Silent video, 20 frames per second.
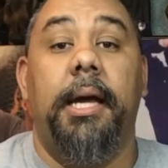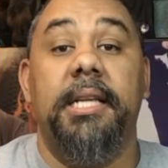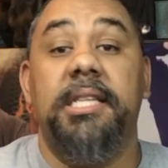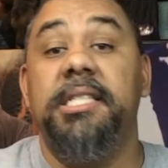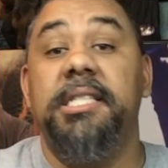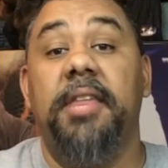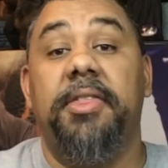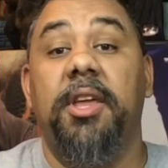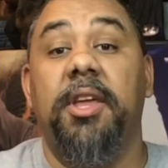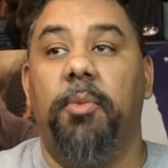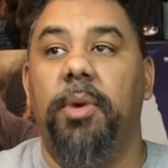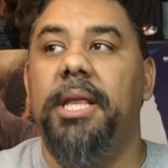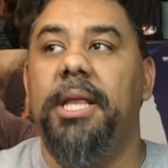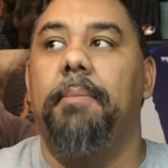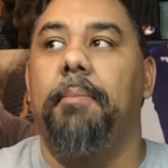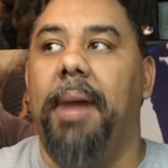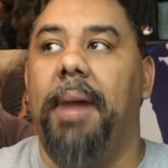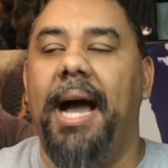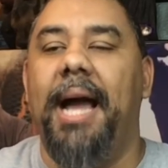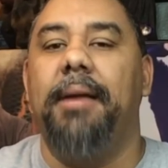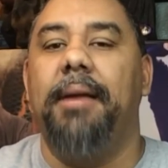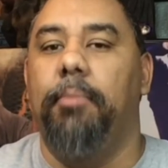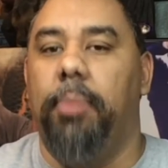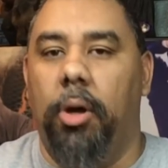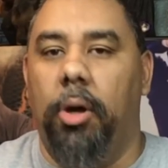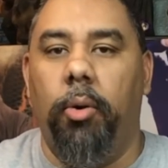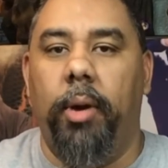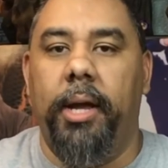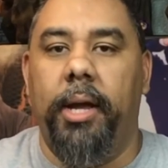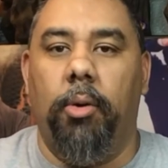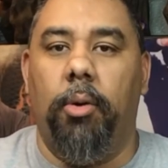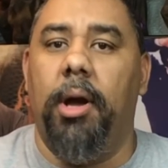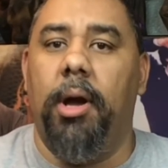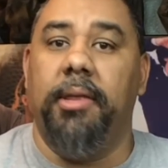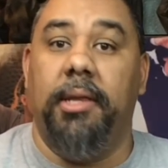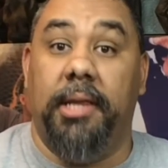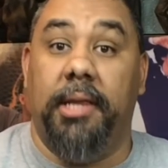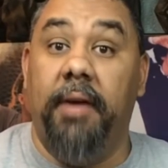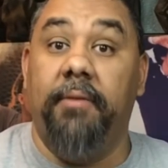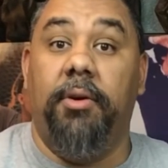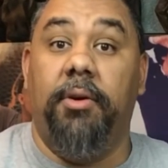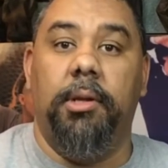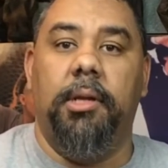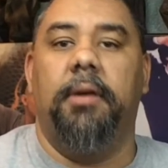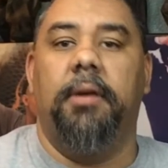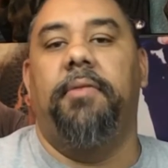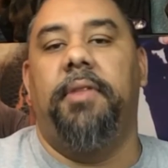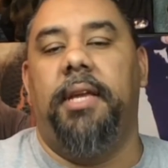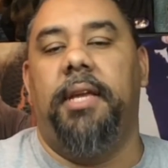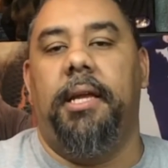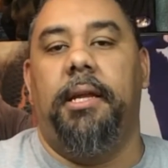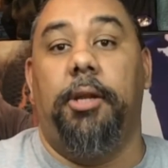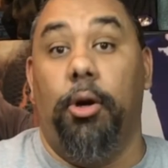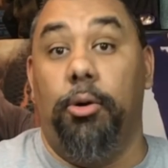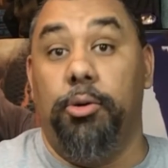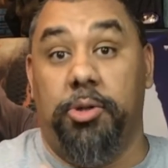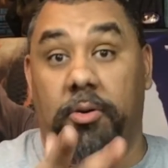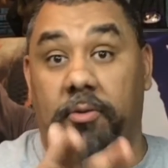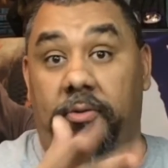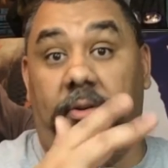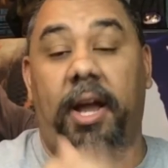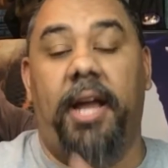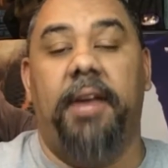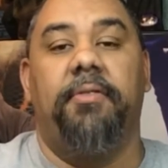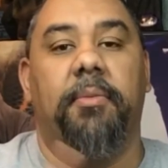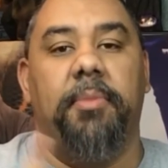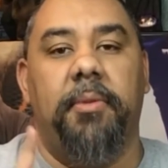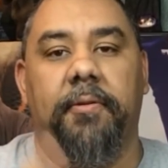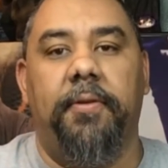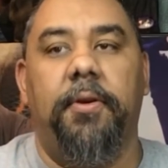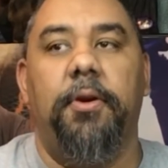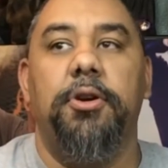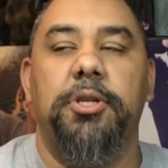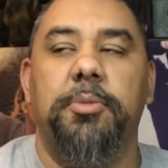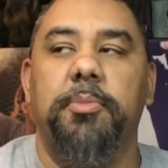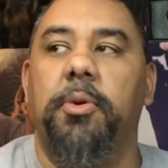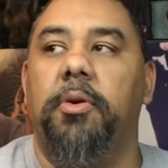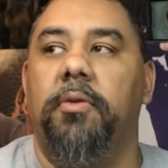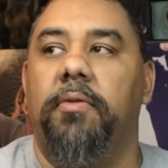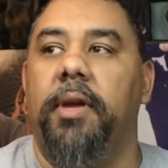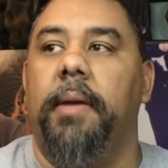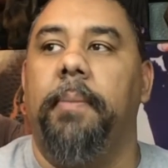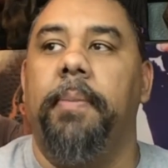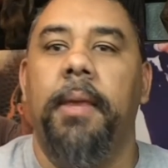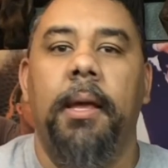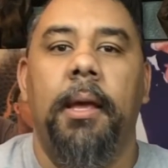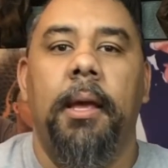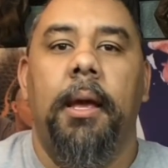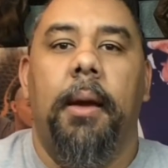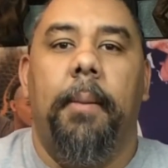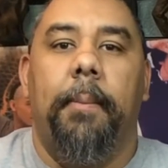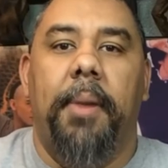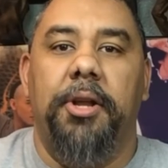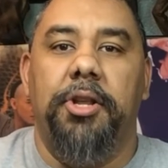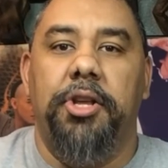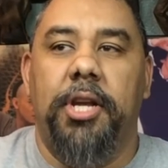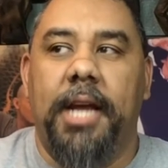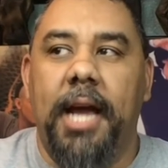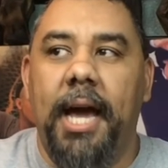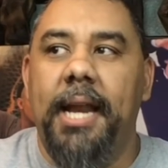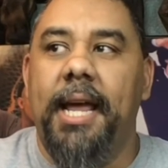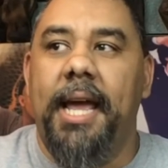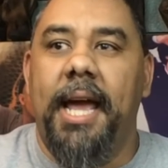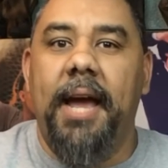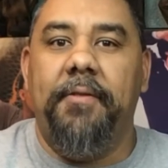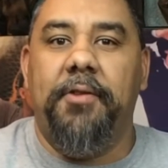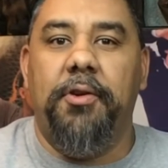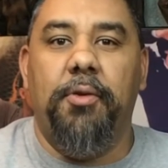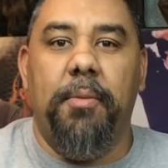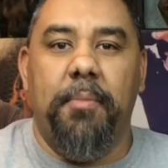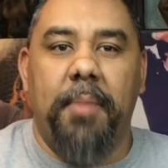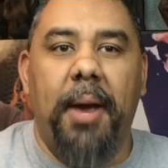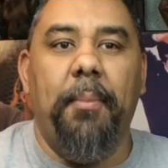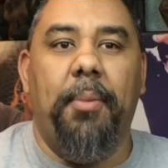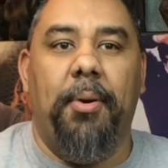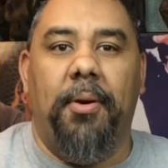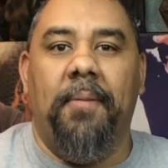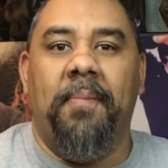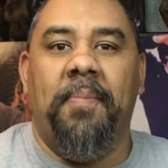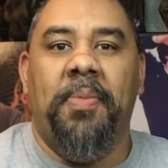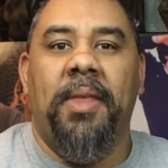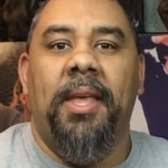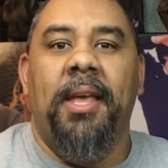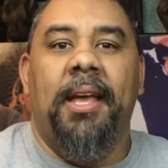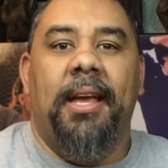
It's nothing really mind-blowing or on the level of the dojo fight from the first movie, but you kind of have to remember,